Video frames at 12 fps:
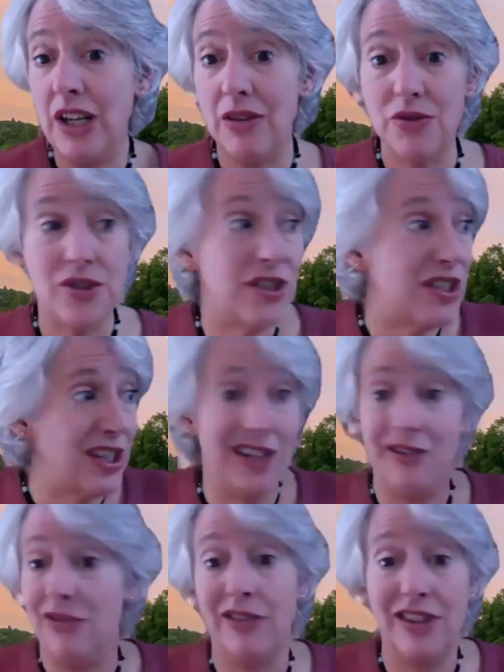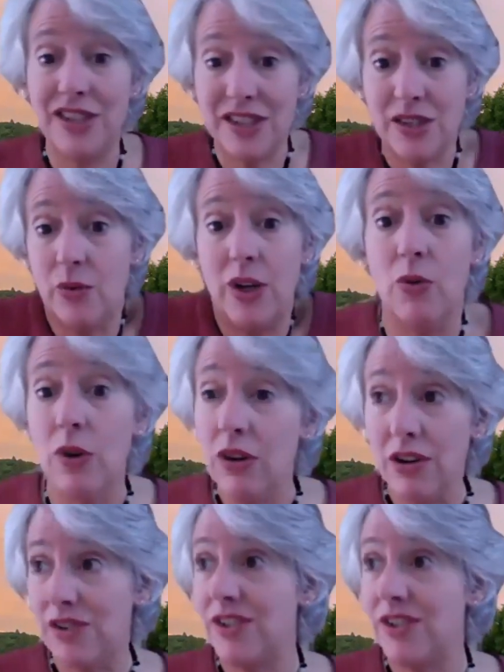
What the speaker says: it was just like, this is the way it works.